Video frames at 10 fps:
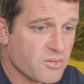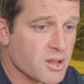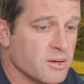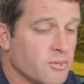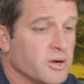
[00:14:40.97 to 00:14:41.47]

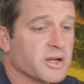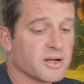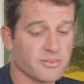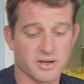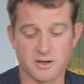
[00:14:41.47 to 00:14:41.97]
And what you're
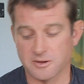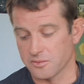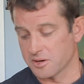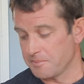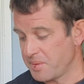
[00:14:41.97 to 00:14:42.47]
going to be doing, you
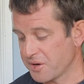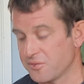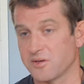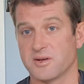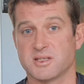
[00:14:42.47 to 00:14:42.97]
want a big
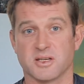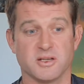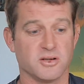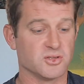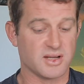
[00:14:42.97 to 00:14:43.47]
rod rest to
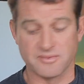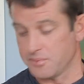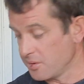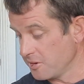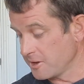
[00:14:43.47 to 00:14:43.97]
use. I haven't
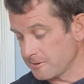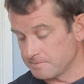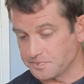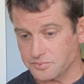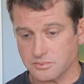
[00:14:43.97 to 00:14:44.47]
bought him,
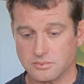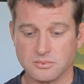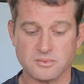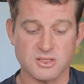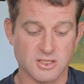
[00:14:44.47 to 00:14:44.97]

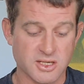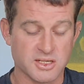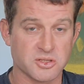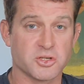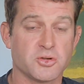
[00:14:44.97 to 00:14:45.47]
so you
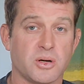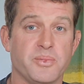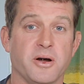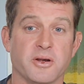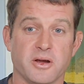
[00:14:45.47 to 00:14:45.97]
can just drop
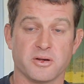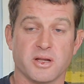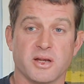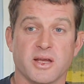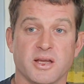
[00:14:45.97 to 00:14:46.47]
it on
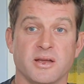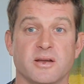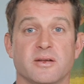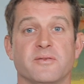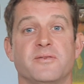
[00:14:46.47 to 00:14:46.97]
your knee
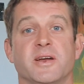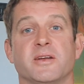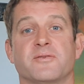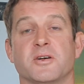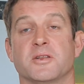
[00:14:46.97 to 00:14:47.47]
and
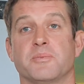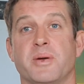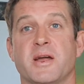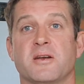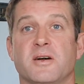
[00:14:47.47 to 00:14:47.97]
feed. I've got the
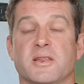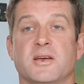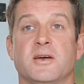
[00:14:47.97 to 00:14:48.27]
big, like